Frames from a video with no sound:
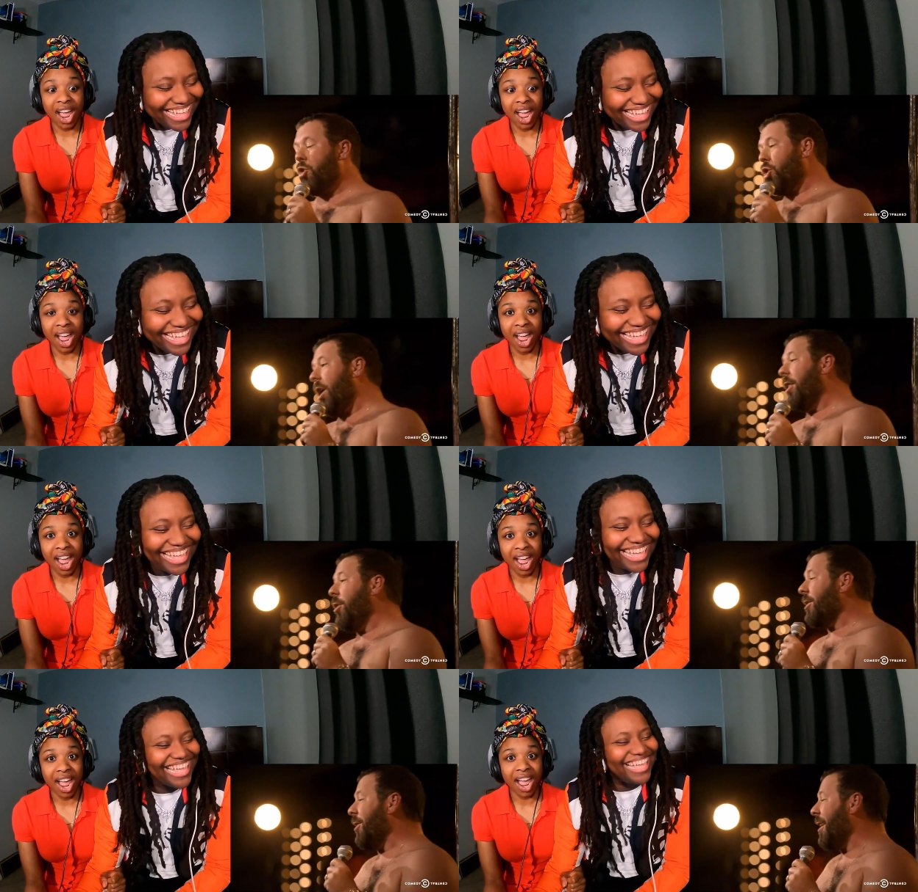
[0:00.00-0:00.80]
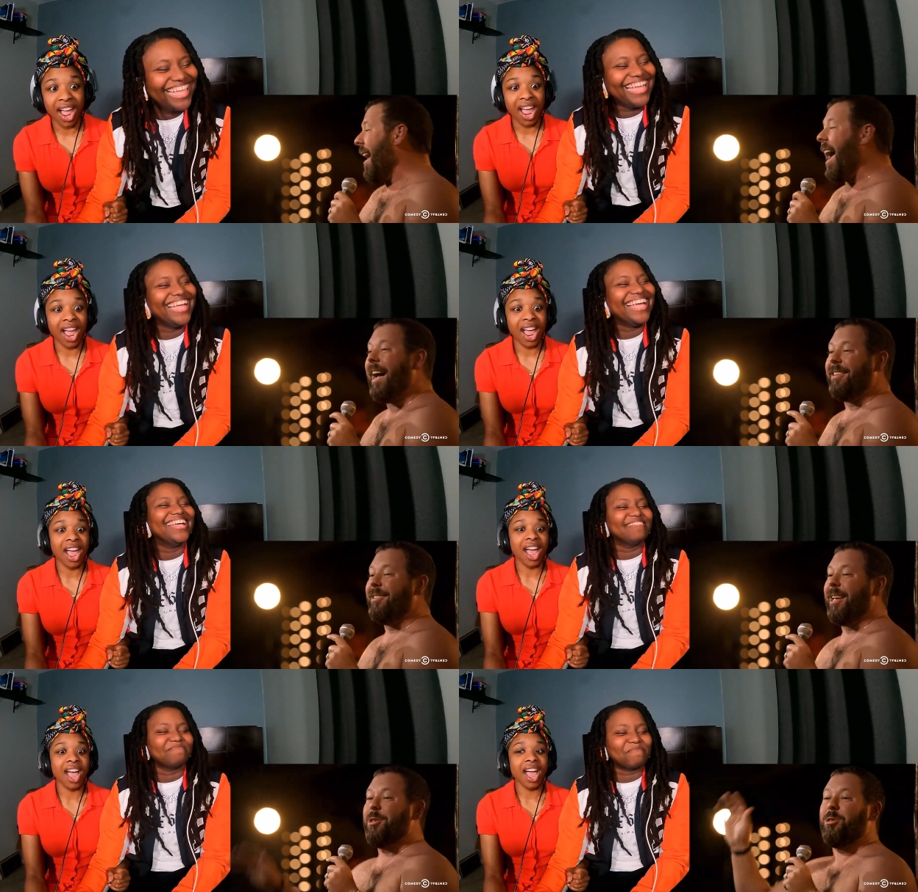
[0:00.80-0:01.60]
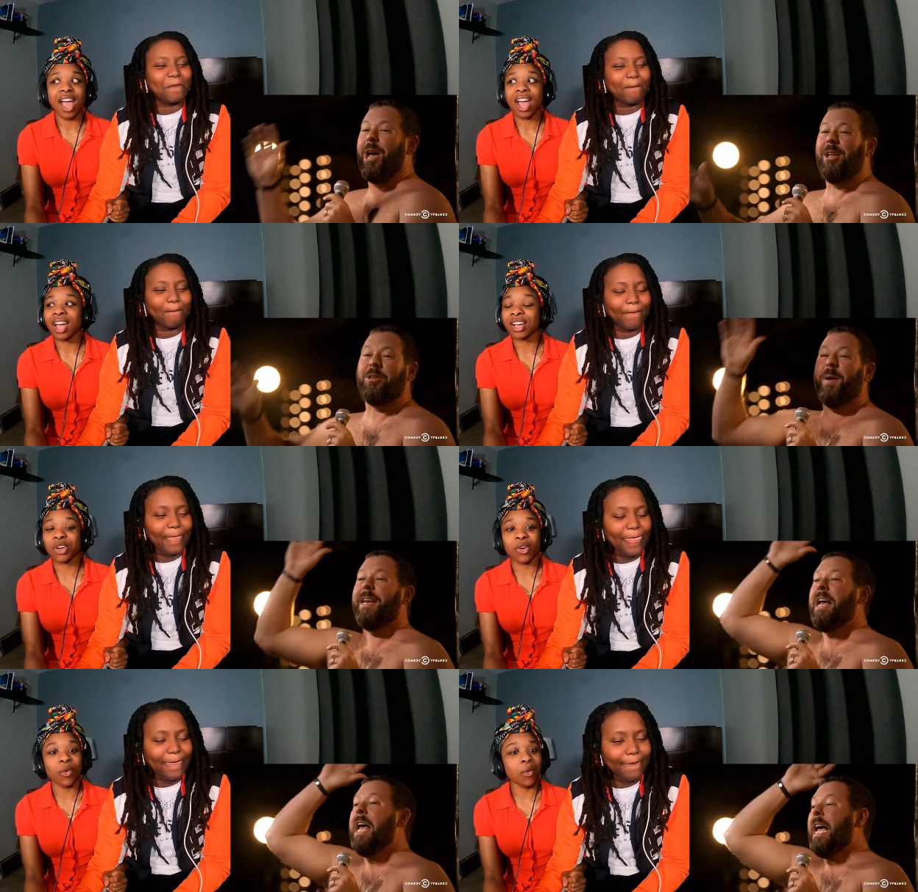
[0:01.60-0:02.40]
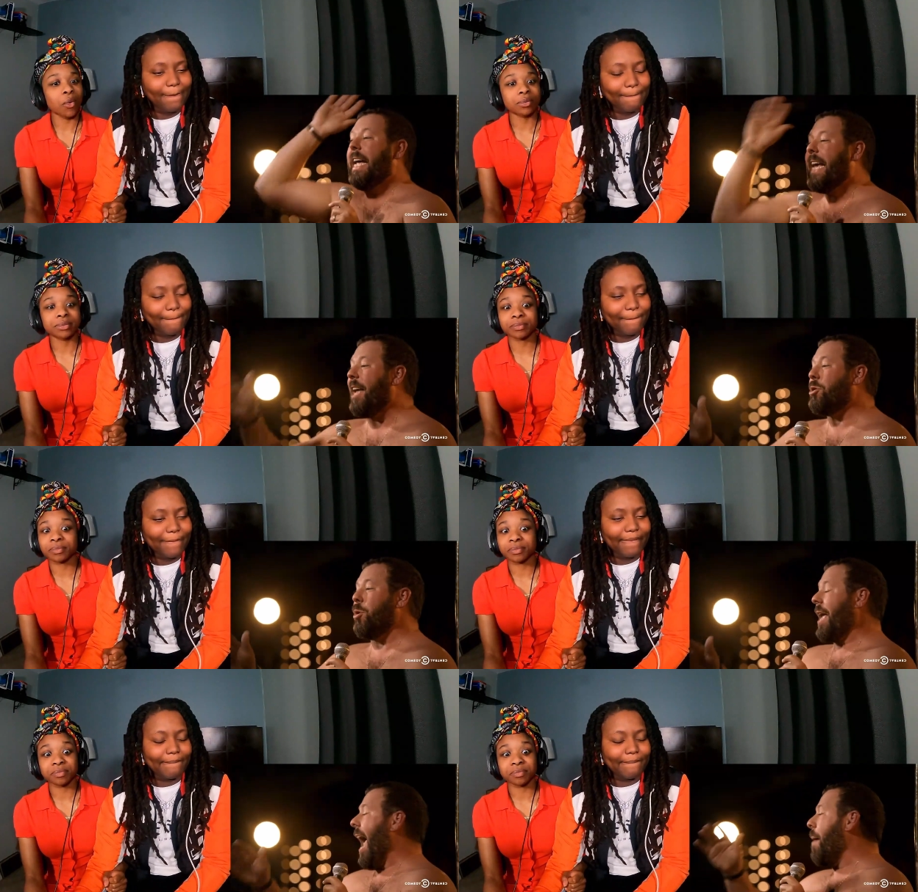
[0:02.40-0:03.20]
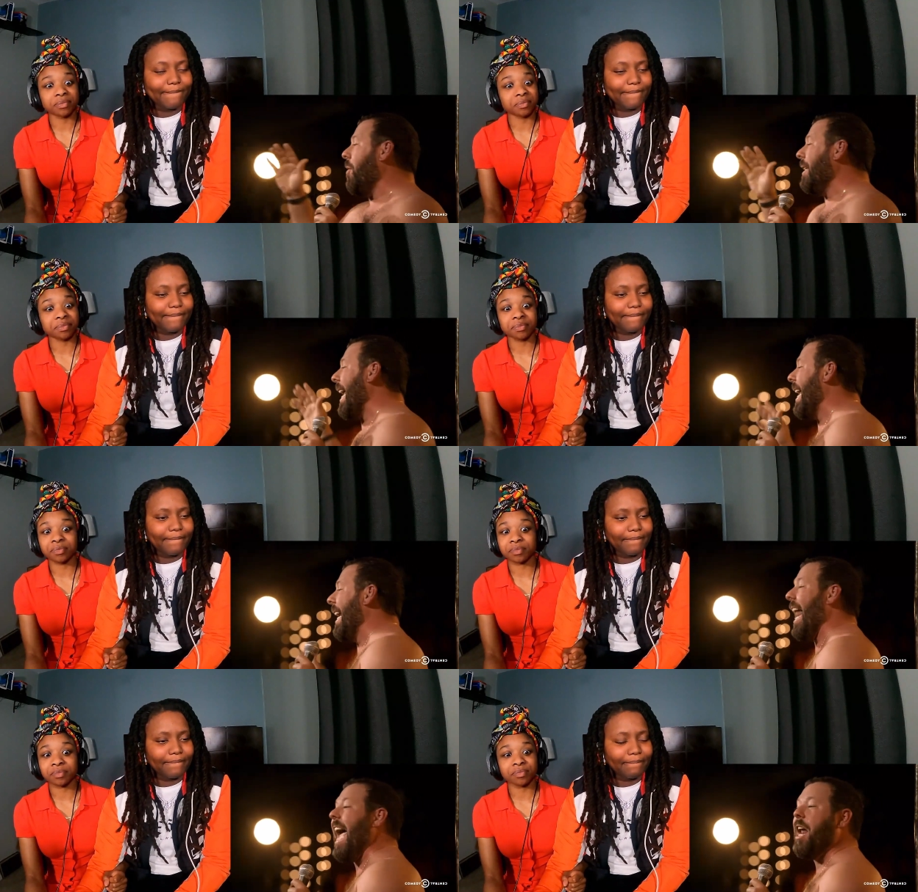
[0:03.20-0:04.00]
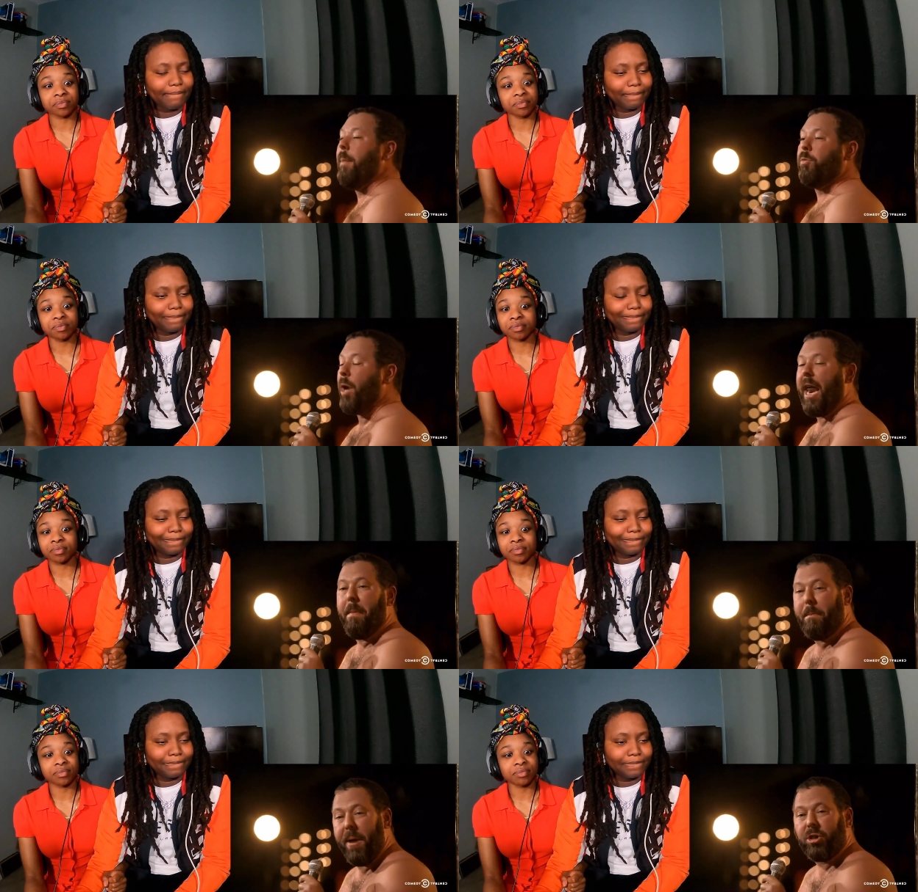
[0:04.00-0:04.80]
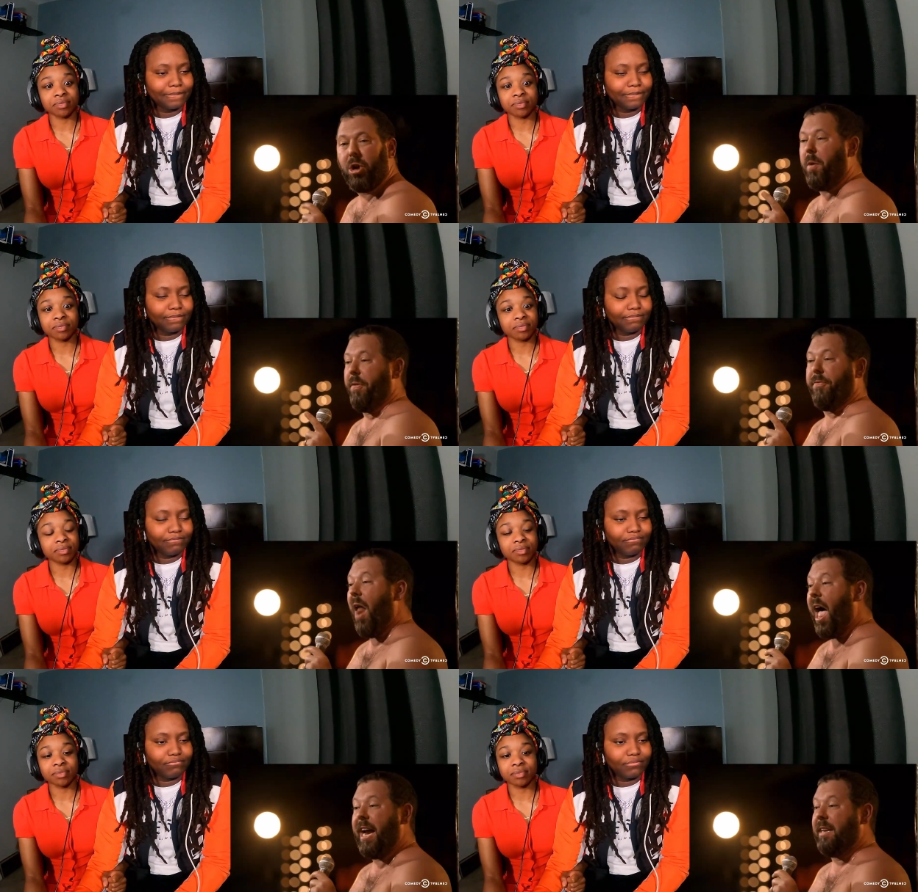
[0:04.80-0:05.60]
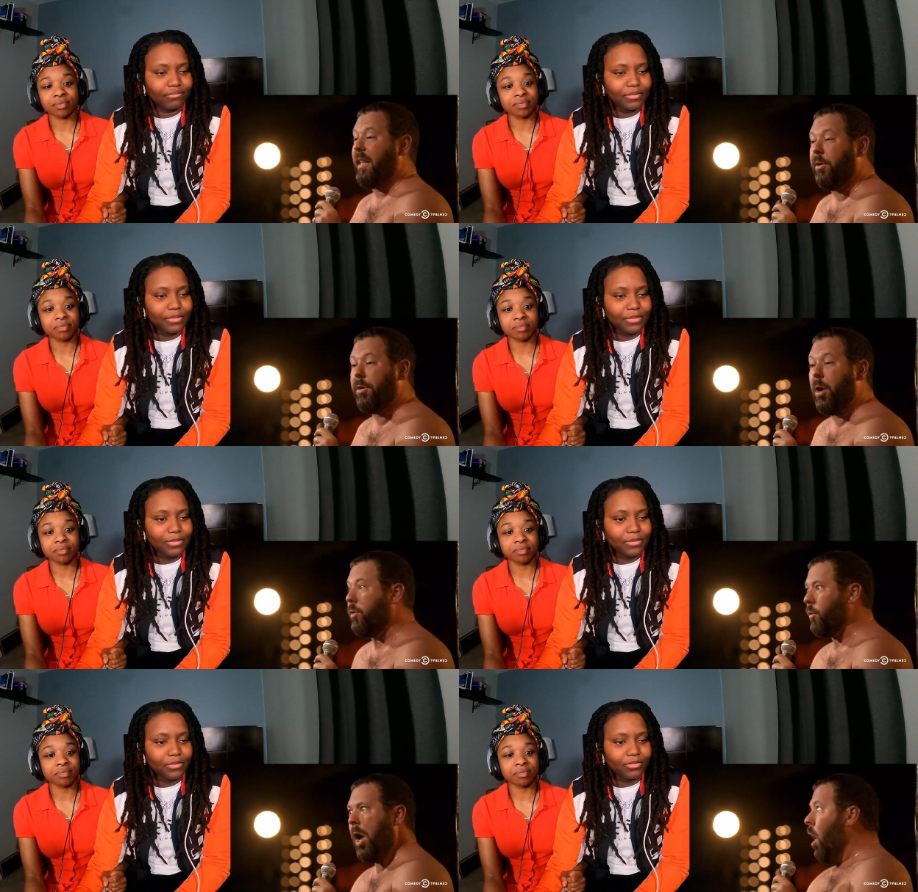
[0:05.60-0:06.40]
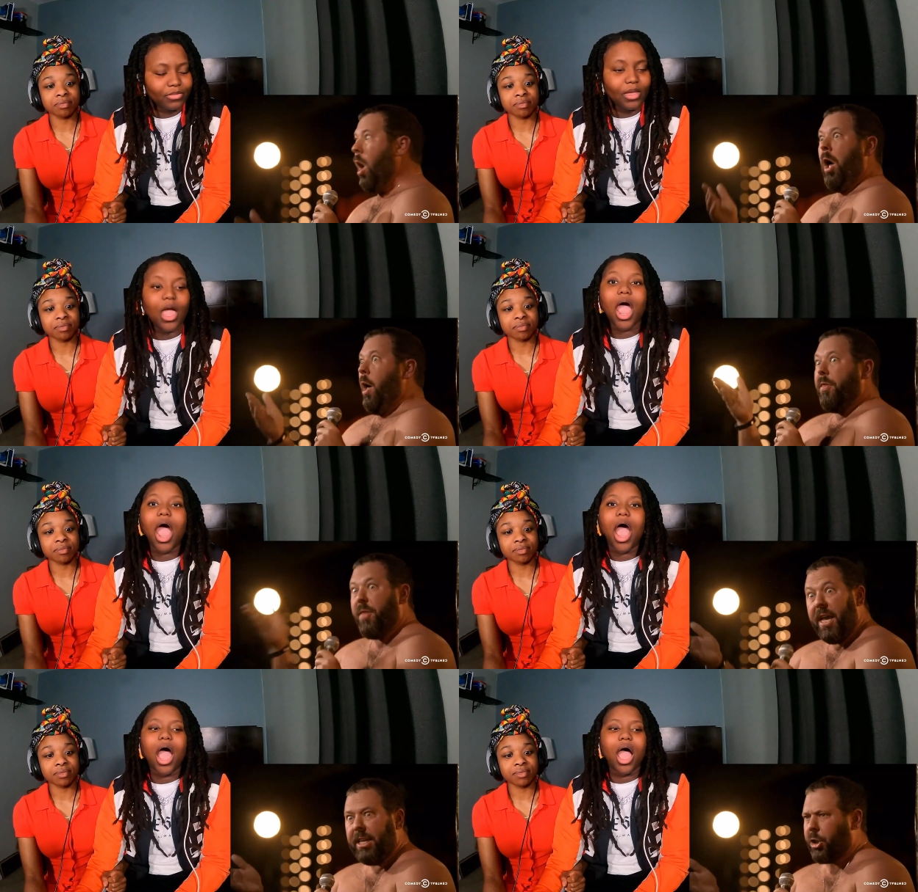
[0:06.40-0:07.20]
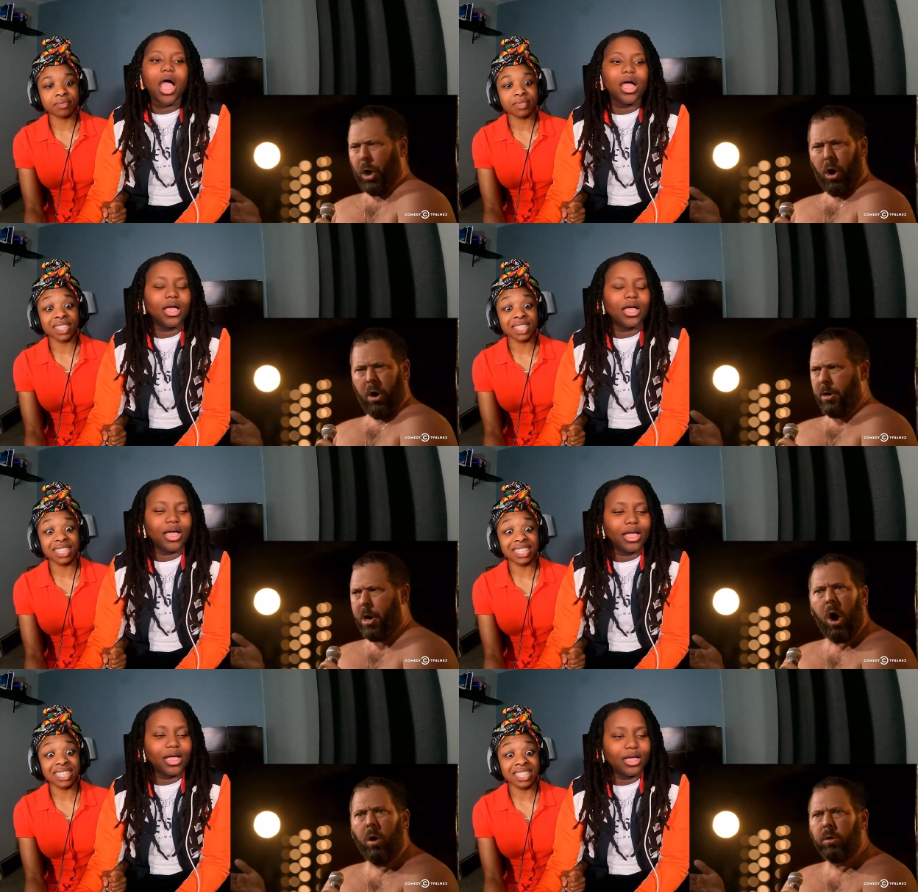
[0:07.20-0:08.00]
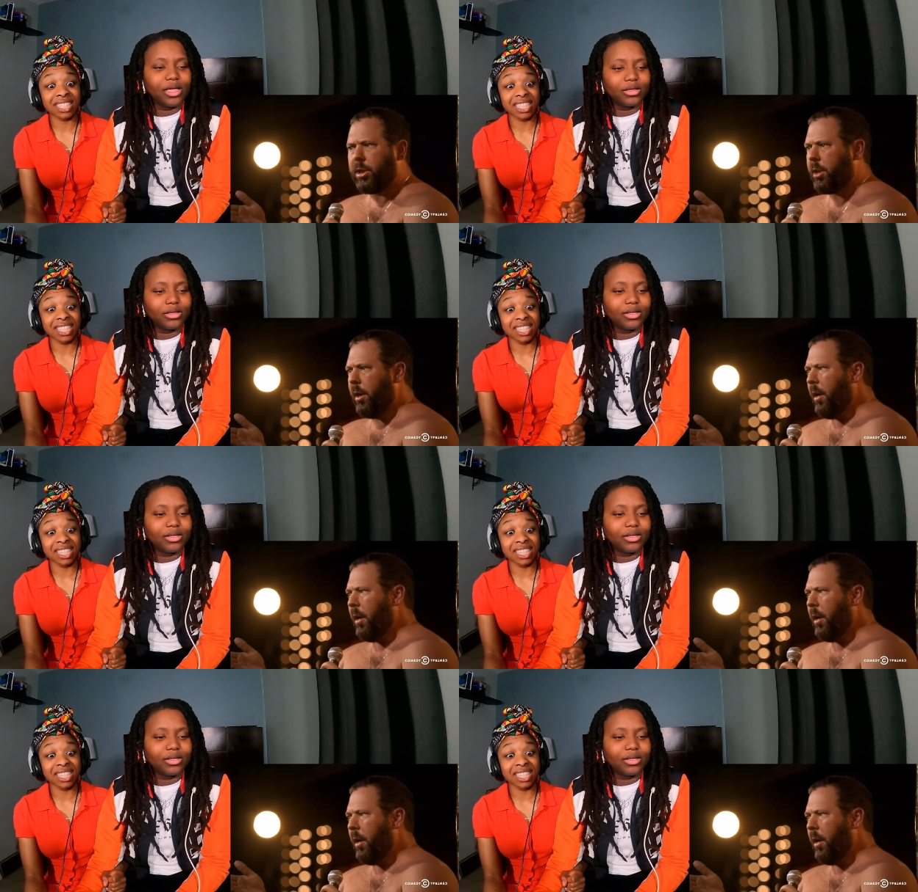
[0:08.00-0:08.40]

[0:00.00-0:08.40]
Speaker 1: she looks at the guys and says, gentlemen, get your cameras and line up to get a picture with flying dildos. These turncoats